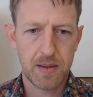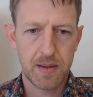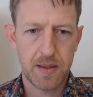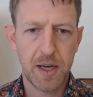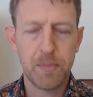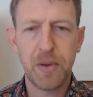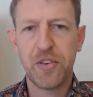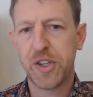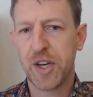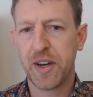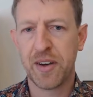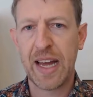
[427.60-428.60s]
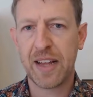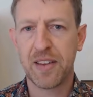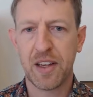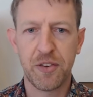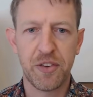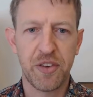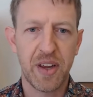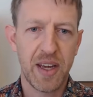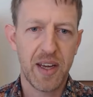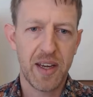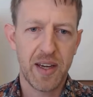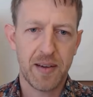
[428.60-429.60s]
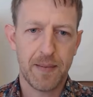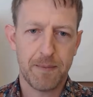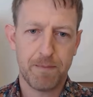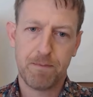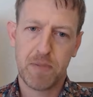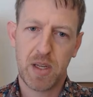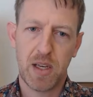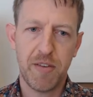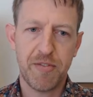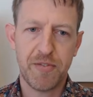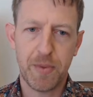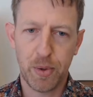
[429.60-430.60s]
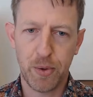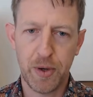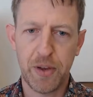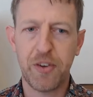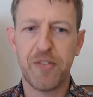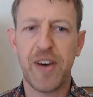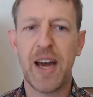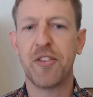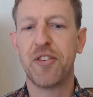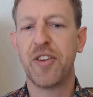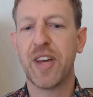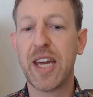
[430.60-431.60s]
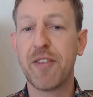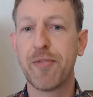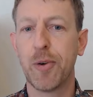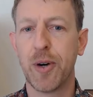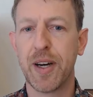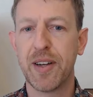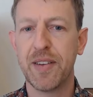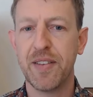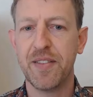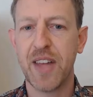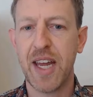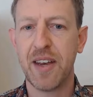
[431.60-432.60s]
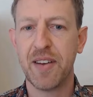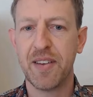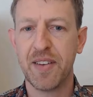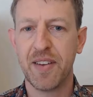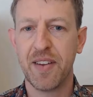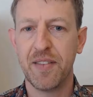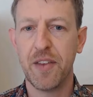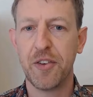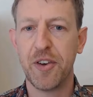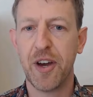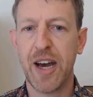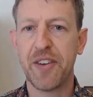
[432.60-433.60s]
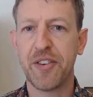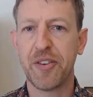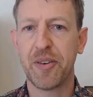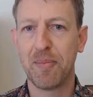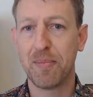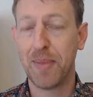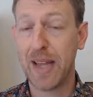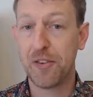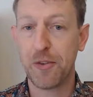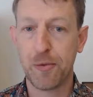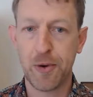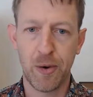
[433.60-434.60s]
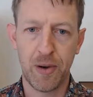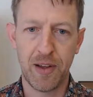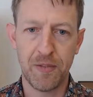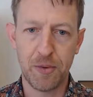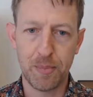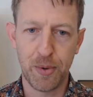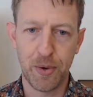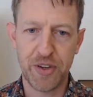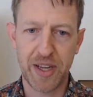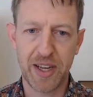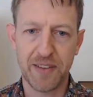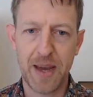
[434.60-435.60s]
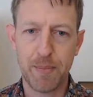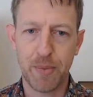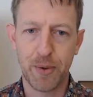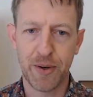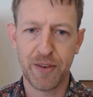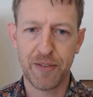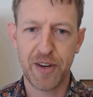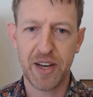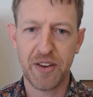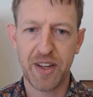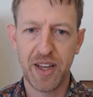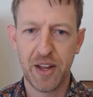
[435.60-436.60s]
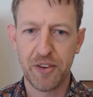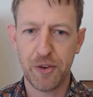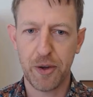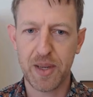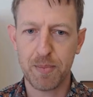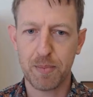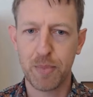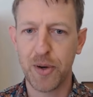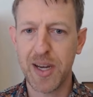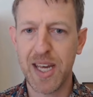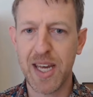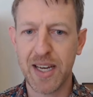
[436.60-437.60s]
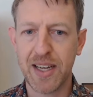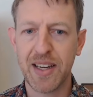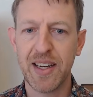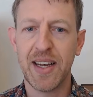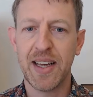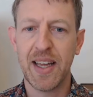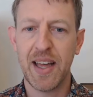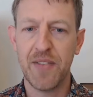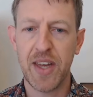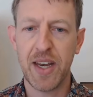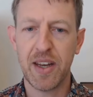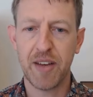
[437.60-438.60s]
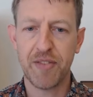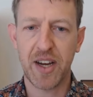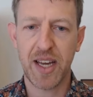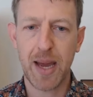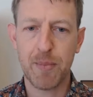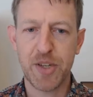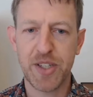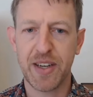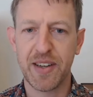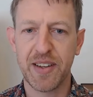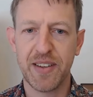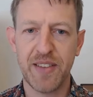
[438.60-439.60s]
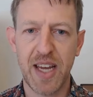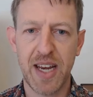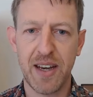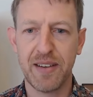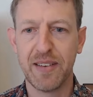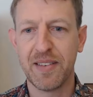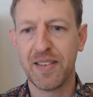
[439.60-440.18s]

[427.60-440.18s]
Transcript: in a position like this, if the pawn is advanced to e4, then this knight plays the role of supporting that pawn, right? So pawn here, and then if I capture, then